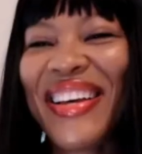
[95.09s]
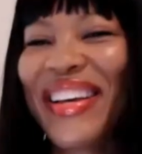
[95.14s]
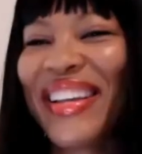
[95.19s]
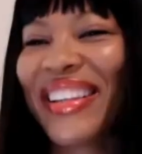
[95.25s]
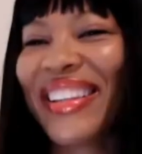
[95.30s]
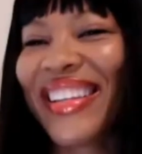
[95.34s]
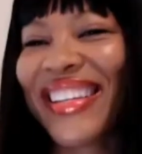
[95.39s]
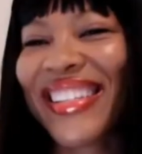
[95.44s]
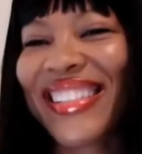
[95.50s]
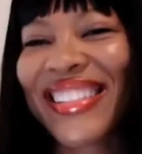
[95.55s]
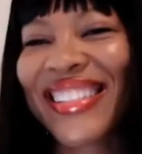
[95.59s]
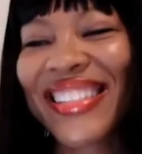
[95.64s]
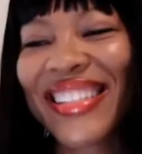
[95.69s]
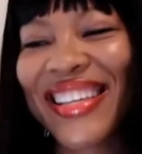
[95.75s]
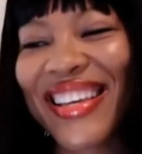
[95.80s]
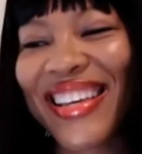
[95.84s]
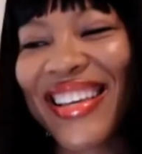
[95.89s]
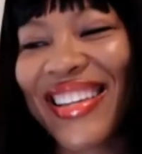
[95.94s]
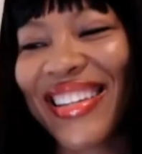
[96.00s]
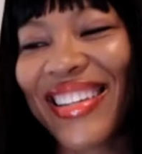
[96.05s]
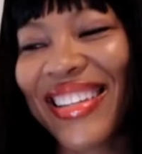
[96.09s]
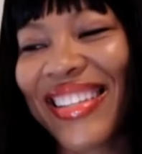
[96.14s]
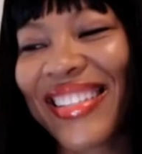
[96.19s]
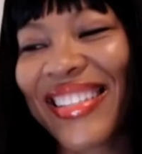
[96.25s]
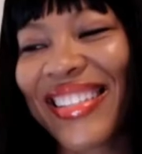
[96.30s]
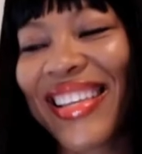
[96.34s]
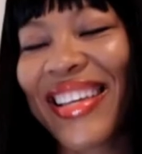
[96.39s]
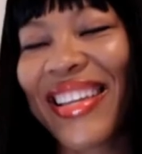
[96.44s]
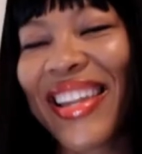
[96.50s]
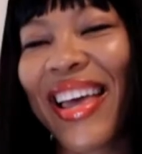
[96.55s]
listen,
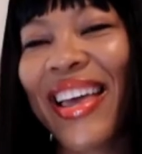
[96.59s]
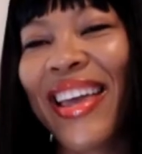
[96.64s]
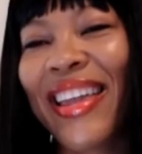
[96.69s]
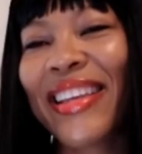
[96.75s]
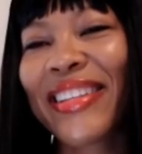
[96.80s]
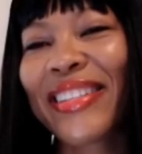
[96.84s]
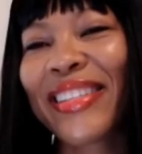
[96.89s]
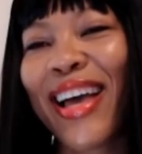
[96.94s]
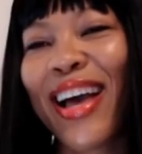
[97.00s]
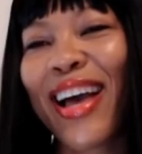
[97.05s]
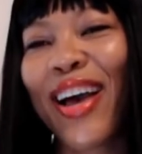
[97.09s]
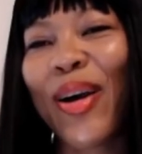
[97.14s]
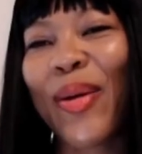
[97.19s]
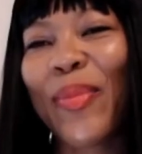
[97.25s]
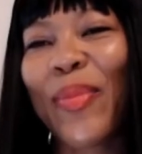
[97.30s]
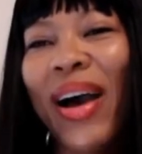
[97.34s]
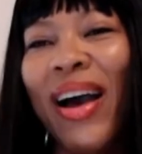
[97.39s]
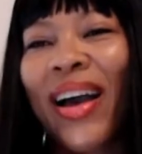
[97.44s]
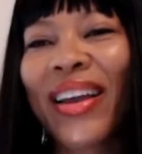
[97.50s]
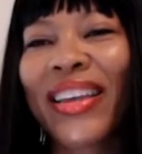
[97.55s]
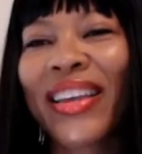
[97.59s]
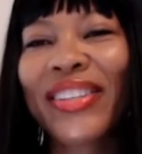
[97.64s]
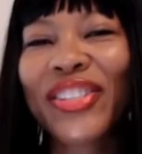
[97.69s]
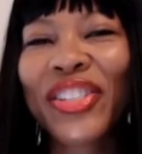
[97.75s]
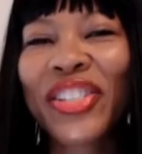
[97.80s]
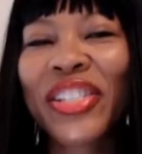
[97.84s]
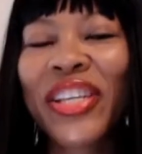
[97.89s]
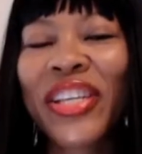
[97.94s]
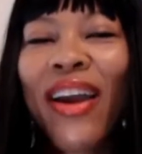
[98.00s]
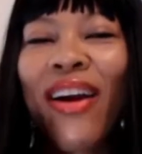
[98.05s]
listen, anytime I can
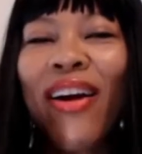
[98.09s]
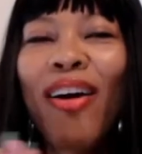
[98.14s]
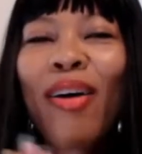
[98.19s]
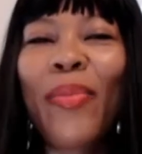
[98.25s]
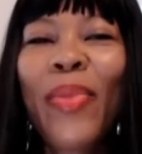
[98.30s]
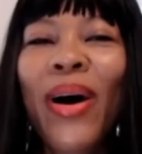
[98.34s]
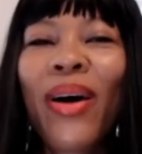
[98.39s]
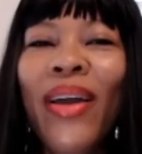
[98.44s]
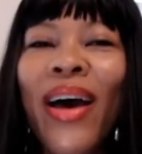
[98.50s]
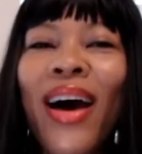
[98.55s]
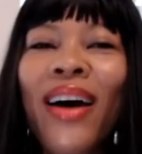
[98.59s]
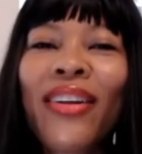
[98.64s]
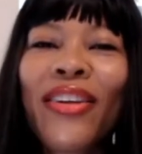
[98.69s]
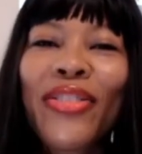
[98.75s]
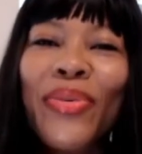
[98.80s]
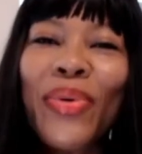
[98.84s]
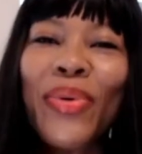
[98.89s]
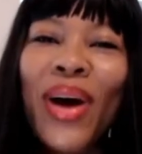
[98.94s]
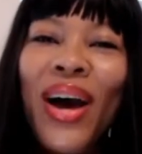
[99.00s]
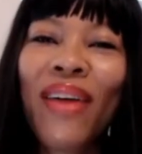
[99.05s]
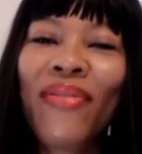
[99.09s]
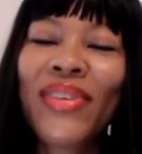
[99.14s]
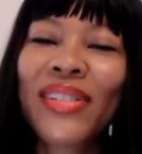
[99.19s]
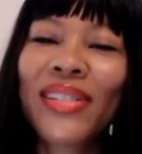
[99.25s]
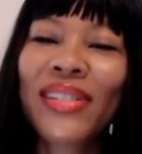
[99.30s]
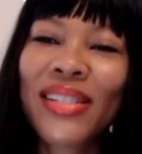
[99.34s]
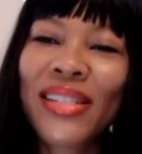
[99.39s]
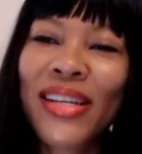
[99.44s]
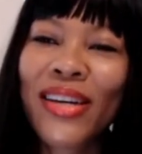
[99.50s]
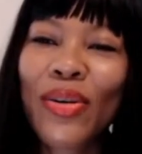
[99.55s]
share about how to thrive as
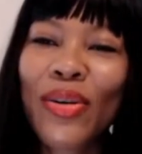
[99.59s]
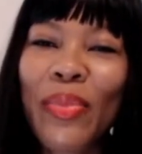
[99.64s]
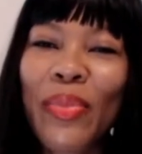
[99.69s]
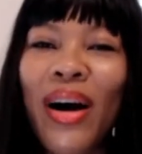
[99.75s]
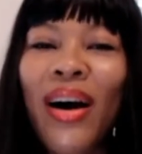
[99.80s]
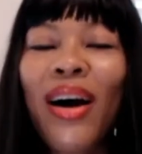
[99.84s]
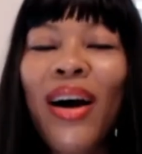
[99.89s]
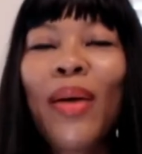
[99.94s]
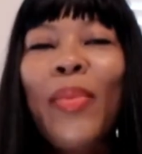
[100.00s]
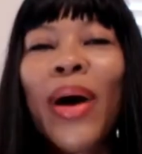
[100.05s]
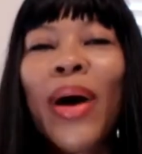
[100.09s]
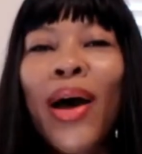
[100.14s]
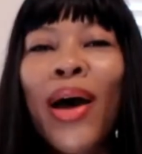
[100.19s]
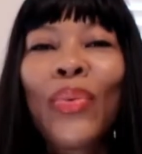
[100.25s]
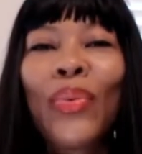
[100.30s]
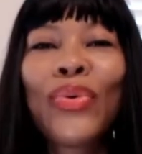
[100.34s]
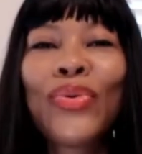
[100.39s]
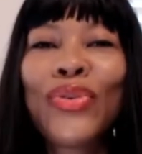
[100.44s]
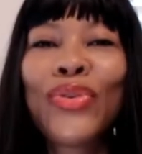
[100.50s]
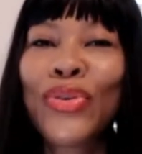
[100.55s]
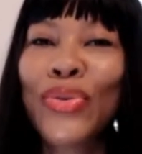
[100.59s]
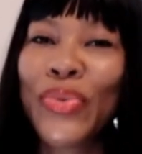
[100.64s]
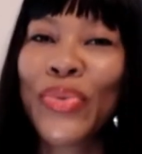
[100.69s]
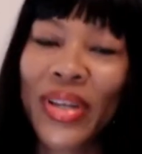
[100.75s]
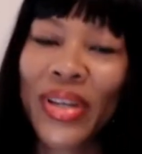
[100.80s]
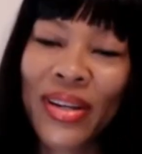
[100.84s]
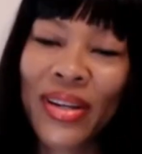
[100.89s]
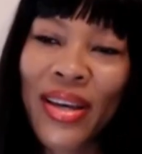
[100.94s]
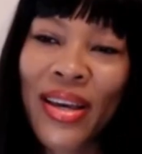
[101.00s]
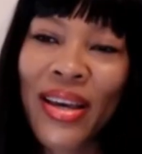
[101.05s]
a single mom, I will do
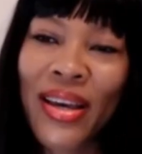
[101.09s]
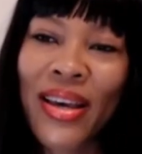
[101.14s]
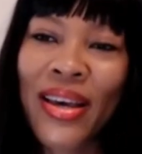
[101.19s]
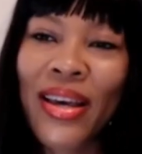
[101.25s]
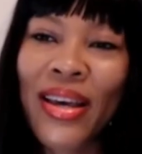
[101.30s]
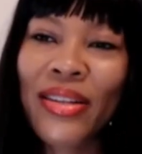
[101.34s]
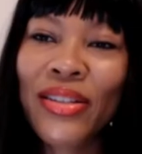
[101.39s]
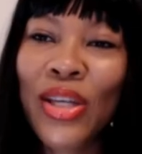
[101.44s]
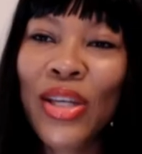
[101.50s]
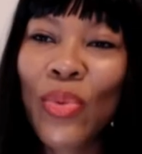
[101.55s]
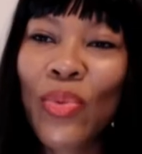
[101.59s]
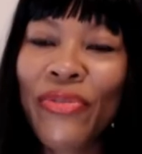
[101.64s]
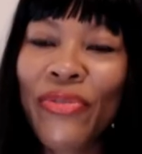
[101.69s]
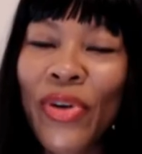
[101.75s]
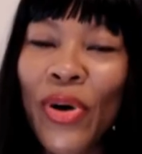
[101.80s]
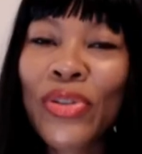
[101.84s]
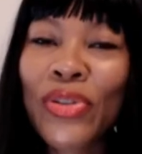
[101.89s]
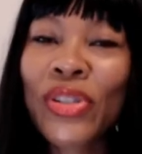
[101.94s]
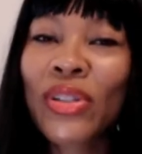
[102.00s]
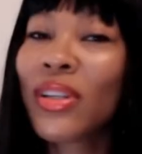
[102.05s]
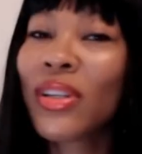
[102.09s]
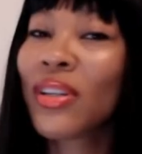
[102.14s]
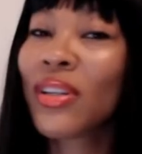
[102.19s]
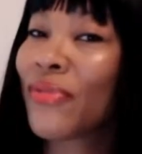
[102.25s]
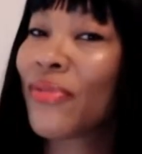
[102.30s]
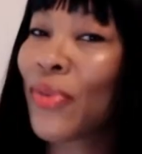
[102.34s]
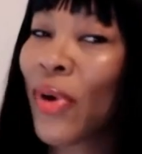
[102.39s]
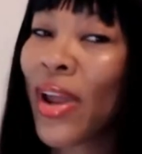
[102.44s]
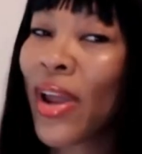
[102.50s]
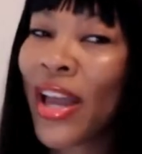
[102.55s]
it. And so when folks are looking
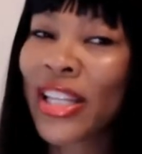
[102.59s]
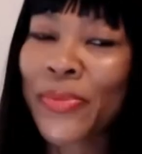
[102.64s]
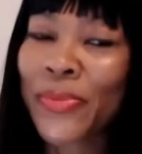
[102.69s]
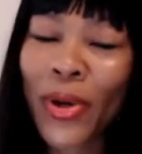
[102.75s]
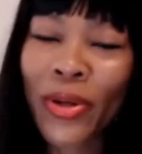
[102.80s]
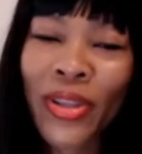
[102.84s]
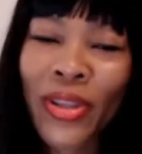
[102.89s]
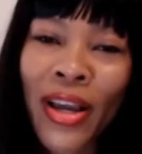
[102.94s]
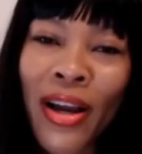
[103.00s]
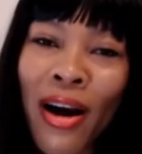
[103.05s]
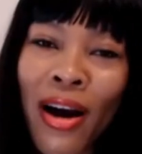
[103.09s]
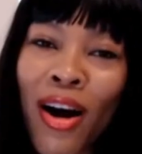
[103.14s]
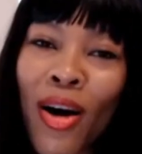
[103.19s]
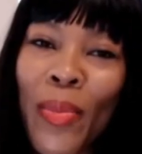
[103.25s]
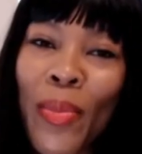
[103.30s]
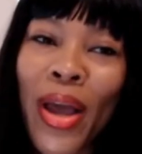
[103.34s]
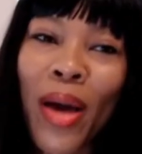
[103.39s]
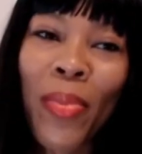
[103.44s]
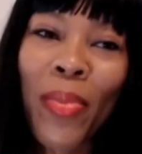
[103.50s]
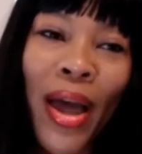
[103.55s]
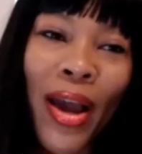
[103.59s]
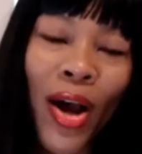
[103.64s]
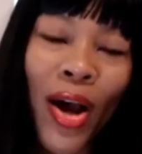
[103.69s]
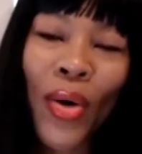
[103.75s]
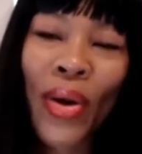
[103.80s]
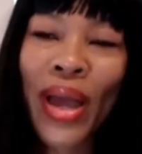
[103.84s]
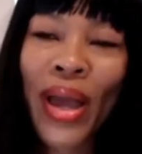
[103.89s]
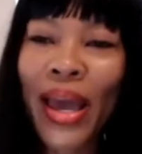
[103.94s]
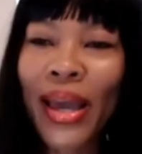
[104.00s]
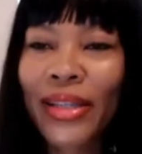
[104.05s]
for an expert, they call me. I'm like,
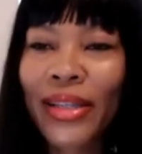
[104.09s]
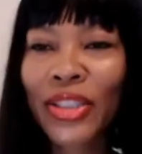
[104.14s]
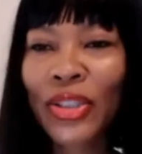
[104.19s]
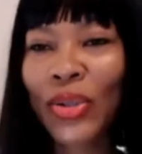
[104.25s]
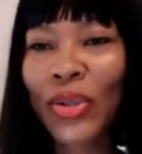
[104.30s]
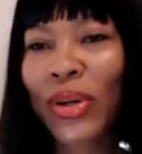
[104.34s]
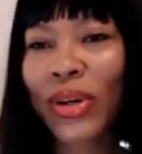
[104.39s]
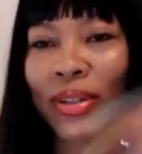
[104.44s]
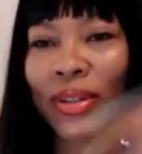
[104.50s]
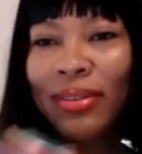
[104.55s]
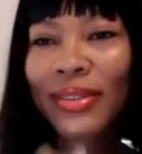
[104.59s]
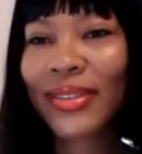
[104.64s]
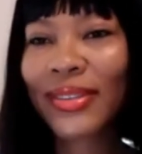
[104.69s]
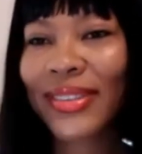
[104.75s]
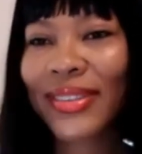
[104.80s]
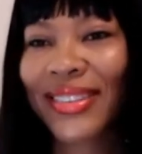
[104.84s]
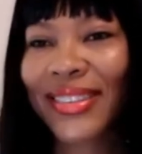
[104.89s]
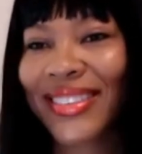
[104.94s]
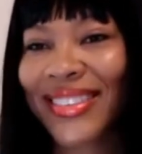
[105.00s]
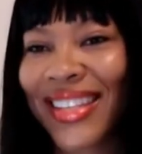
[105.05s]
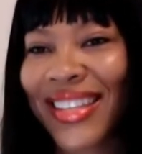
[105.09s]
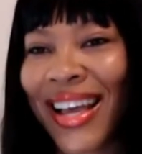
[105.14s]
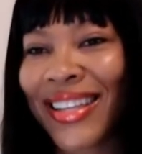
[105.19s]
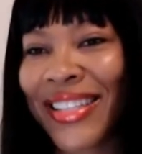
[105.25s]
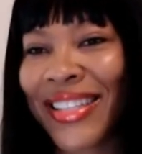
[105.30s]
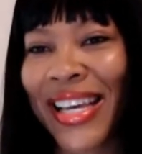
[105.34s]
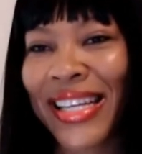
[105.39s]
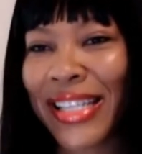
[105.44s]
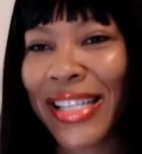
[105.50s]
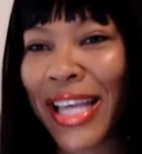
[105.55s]
okay, sure.
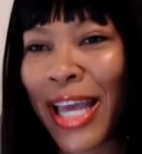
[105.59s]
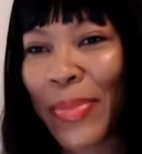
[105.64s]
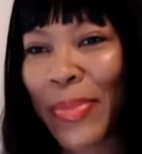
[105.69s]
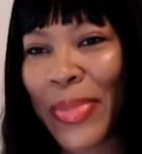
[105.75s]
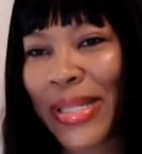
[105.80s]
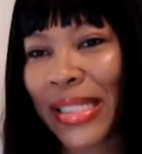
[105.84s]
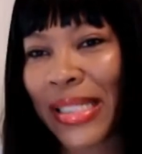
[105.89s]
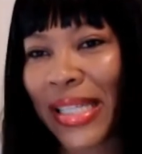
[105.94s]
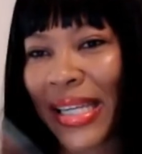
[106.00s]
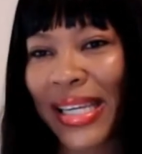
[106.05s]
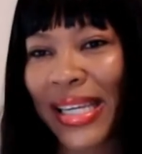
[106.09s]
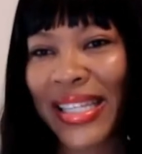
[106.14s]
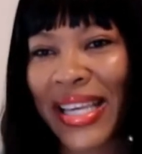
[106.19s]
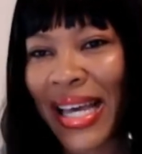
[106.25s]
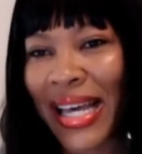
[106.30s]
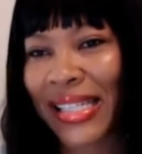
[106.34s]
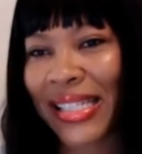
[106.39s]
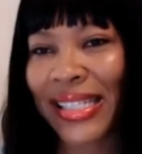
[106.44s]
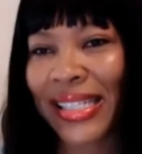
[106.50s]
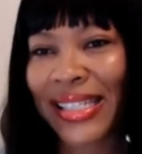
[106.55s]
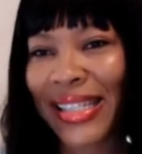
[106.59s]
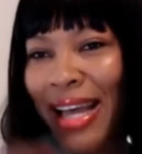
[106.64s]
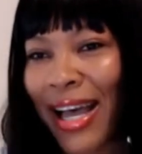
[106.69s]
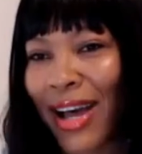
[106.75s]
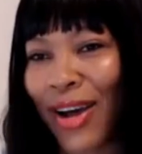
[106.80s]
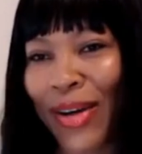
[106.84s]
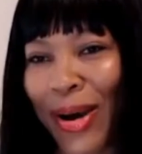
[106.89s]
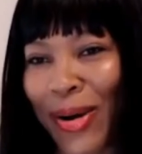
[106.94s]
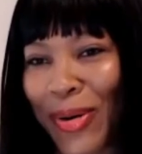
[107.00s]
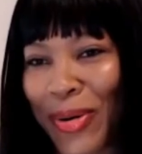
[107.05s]
Yes, ABC, yes,
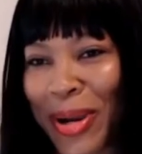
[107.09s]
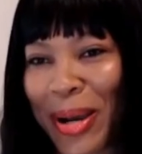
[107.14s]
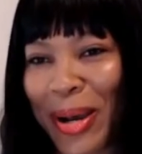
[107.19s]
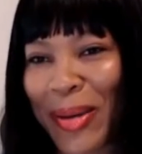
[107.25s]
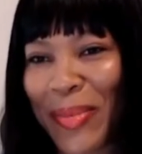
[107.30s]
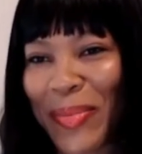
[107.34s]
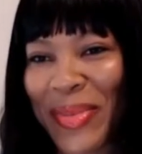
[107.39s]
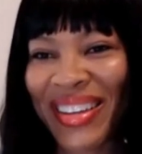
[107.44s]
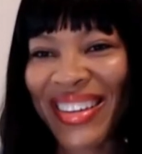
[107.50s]
I'll, I'll come.